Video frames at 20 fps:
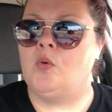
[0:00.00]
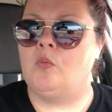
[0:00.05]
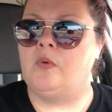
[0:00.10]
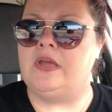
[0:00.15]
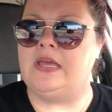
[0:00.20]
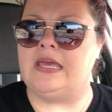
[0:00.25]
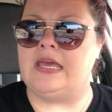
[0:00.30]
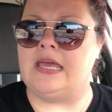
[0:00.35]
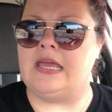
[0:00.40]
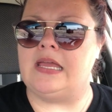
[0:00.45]

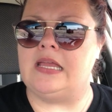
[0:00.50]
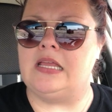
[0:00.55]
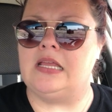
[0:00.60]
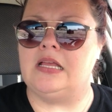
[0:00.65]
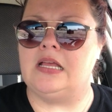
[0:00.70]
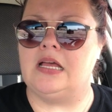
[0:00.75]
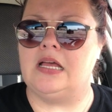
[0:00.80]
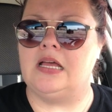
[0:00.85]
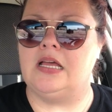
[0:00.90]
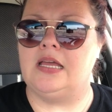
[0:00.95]
we get
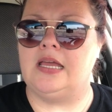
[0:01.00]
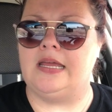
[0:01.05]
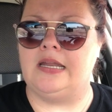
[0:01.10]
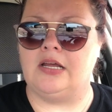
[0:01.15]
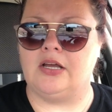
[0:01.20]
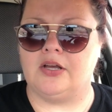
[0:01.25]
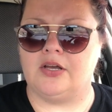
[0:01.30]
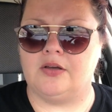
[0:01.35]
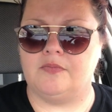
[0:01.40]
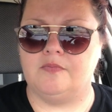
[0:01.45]
in
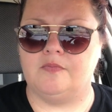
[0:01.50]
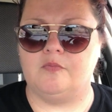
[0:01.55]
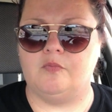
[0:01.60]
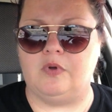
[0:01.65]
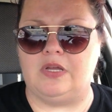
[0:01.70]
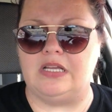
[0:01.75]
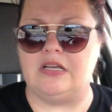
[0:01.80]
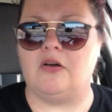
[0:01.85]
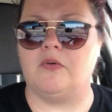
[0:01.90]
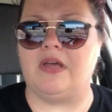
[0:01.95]
our,
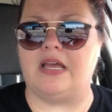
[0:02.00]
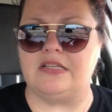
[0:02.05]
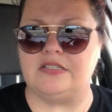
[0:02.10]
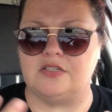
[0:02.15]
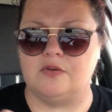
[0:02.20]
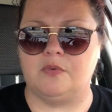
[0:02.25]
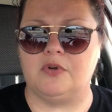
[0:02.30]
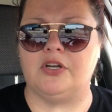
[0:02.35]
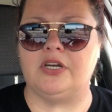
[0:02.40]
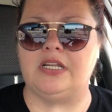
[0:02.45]
we, okay,
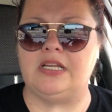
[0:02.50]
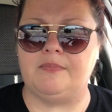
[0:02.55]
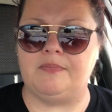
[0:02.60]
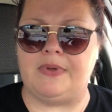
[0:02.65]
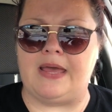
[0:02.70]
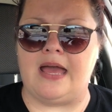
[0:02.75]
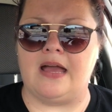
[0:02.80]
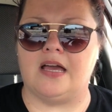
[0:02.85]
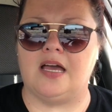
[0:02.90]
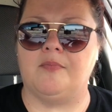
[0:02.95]
so we're going to
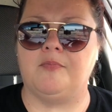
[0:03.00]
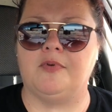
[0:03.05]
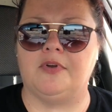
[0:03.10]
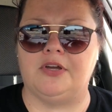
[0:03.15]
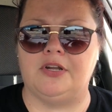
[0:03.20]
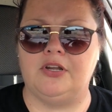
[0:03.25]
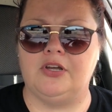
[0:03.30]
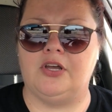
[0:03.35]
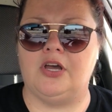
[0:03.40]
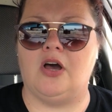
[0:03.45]
pack up, we're
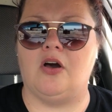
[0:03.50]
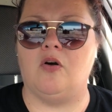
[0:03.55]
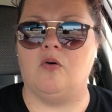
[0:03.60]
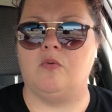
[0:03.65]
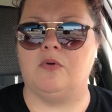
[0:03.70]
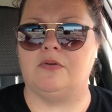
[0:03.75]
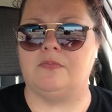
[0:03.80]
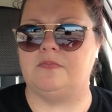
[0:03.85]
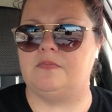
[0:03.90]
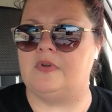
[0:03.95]
going to go,
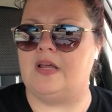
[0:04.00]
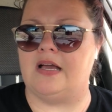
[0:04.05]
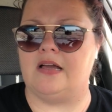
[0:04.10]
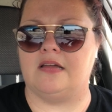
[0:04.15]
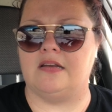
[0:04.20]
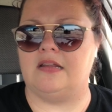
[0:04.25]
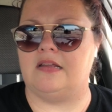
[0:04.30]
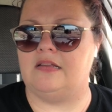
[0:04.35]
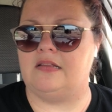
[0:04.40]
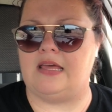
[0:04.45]
we're not
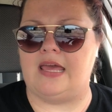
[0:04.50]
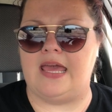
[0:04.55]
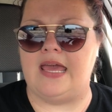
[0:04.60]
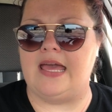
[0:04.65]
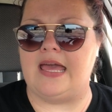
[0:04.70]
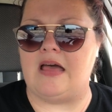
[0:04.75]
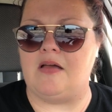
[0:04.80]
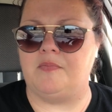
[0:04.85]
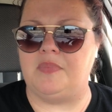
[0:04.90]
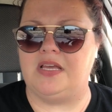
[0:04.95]
going to
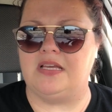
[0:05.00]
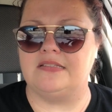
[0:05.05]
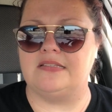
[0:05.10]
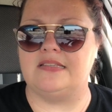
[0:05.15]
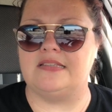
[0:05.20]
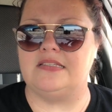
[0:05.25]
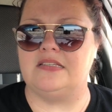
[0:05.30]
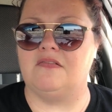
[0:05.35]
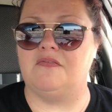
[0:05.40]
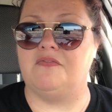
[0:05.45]
hang out because
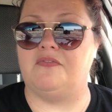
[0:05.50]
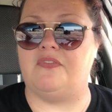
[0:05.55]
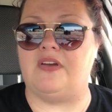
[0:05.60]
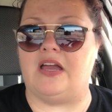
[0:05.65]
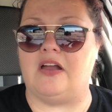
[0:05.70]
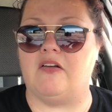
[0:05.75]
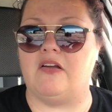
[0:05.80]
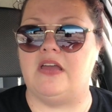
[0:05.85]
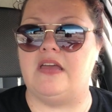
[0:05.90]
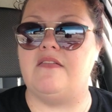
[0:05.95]
it's still
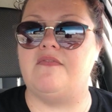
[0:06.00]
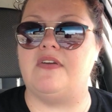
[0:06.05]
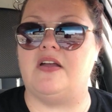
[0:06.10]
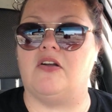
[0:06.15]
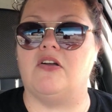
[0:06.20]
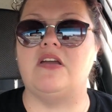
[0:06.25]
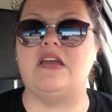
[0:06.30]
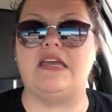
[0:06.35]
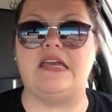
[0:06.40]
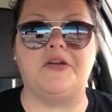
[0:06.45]
very,
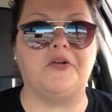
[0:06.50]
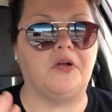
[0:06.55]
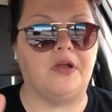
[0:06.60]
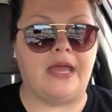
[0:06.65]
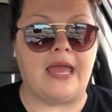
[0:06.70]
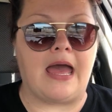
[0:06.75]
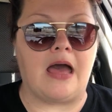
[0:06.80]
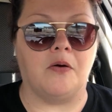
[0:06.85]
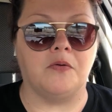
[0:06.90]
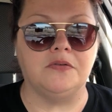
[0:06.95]
very
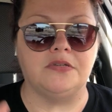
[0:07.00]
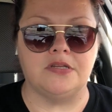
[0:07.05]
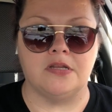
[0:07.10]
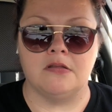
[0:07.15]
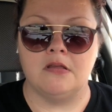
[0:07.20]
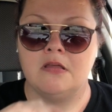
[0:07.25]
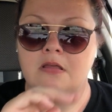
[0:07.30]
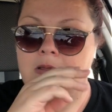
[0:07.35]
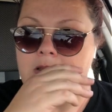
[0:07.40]
eerie out.